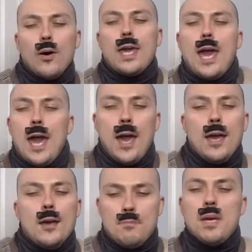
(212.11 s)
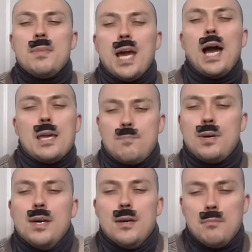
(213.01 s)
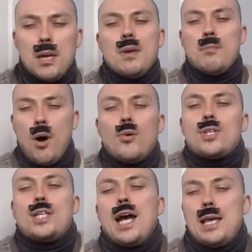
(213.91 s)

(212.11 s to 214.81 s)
Oh yeah. Mimi hype. Mimi most